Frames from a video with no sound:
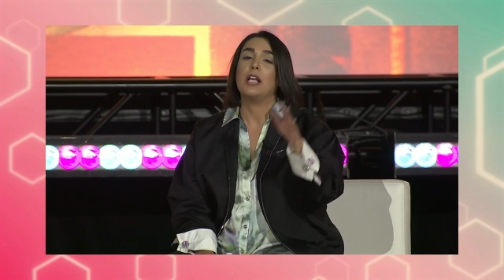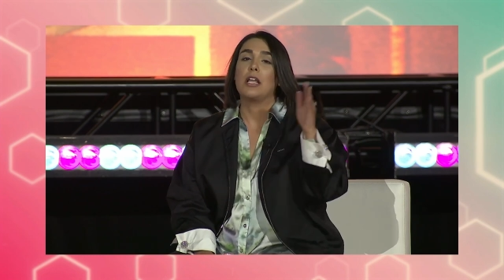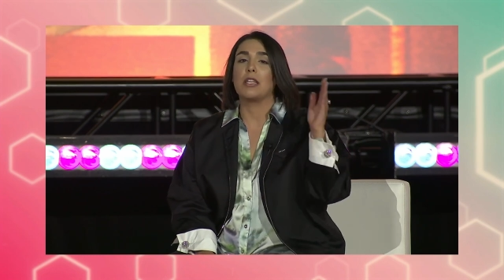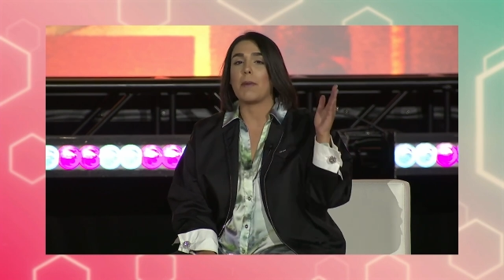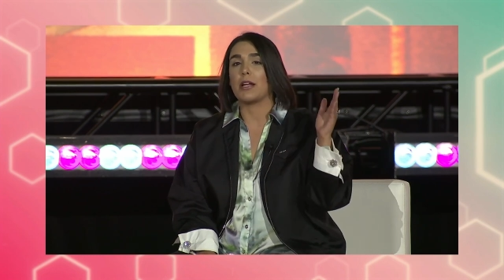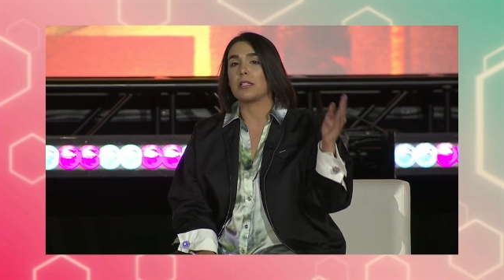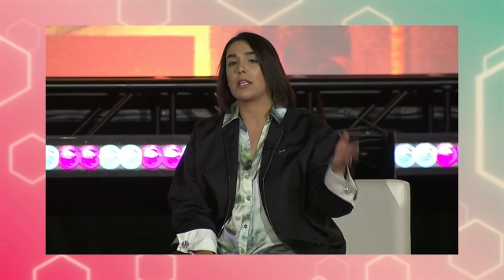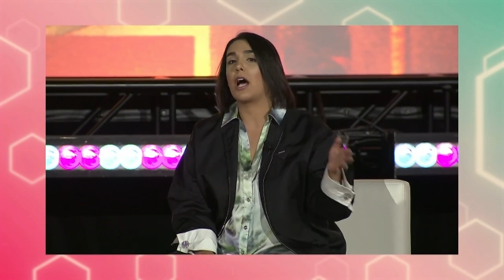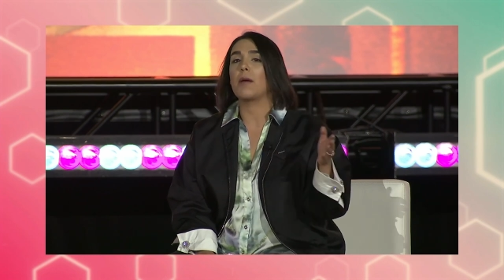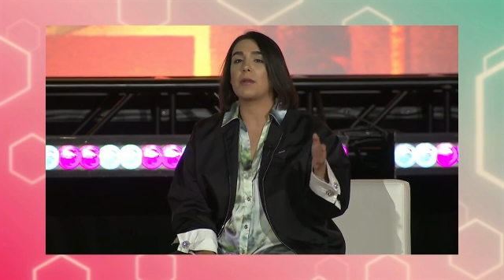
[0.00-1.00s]
the amount of
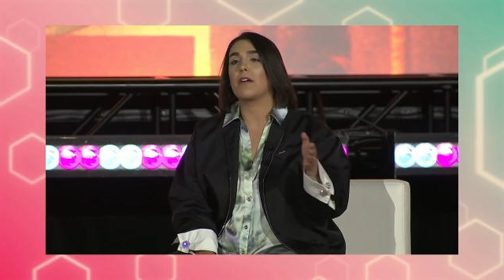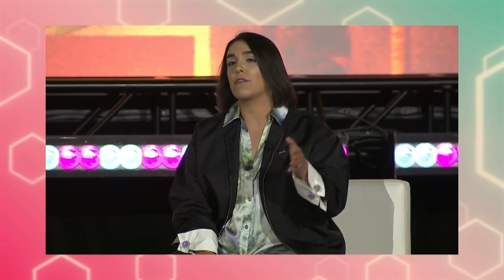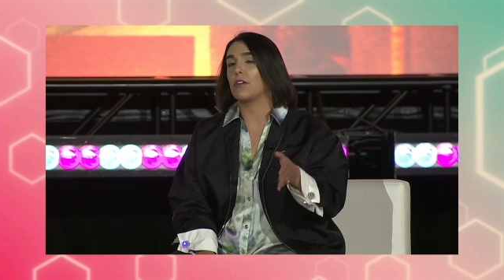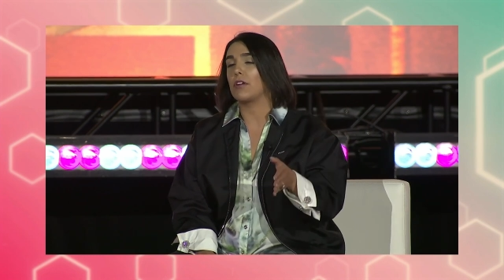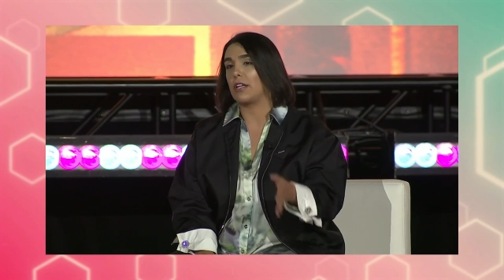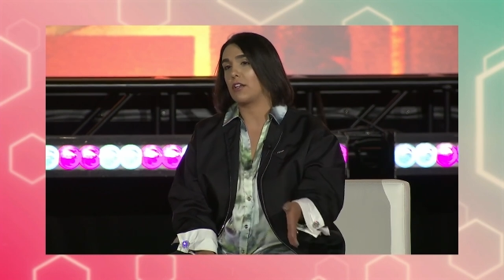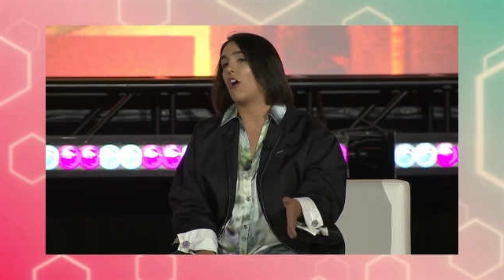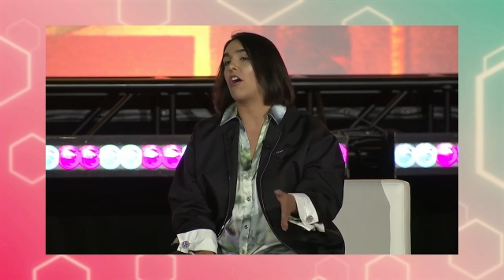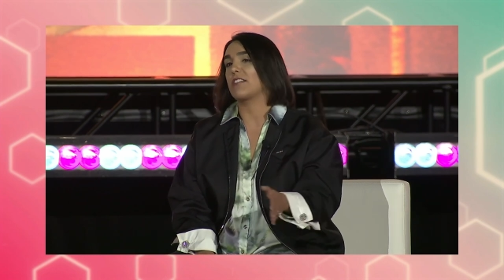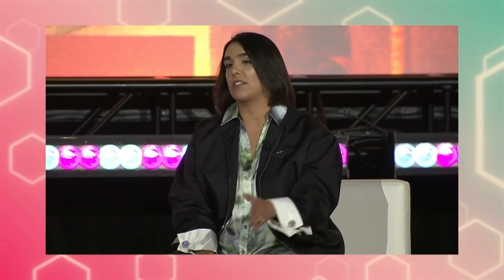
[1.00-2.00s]
time and effort and
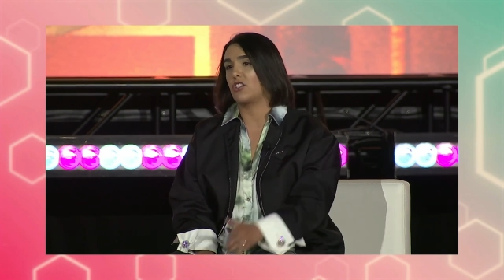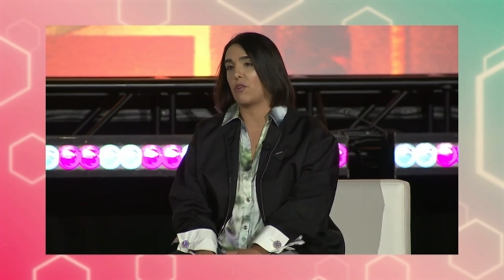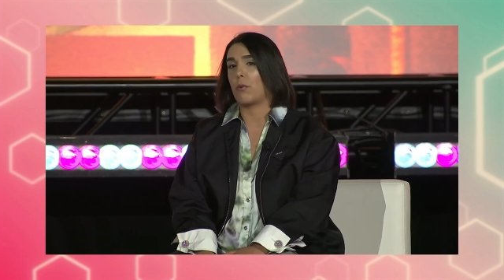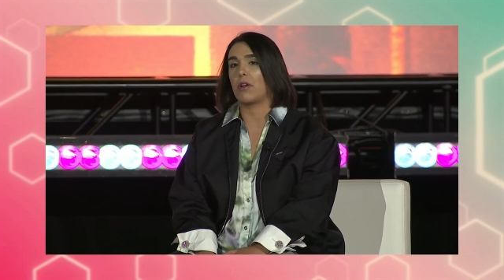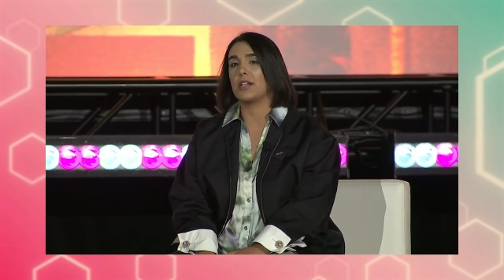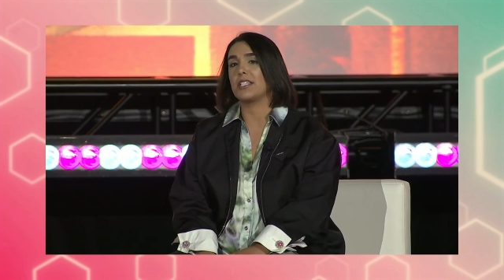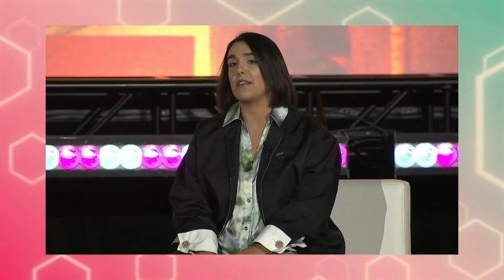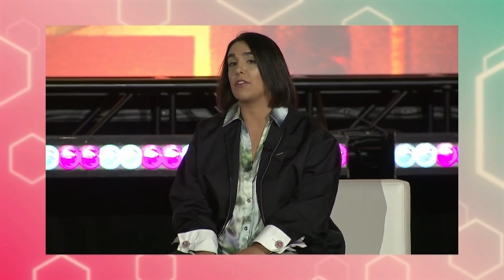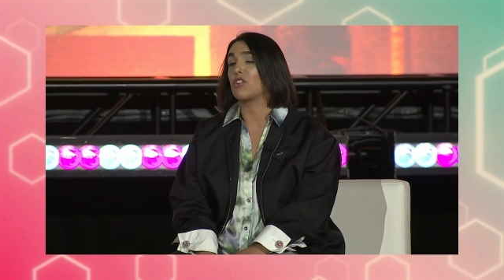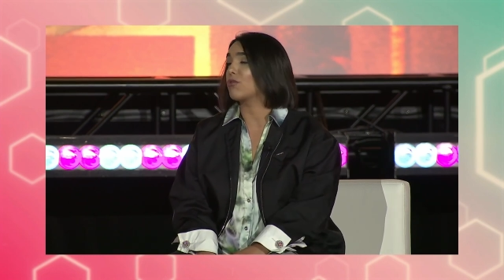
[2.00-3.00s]
cost that you put in to
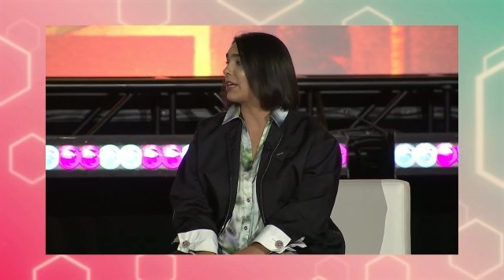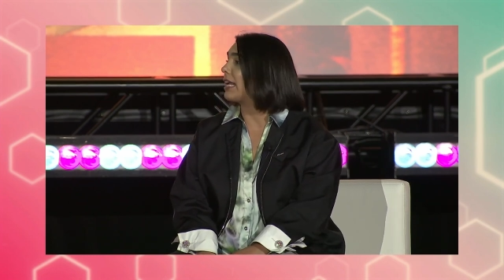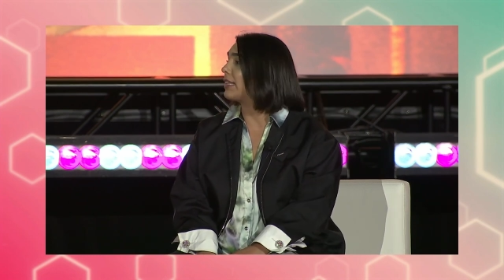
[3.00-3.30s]
even create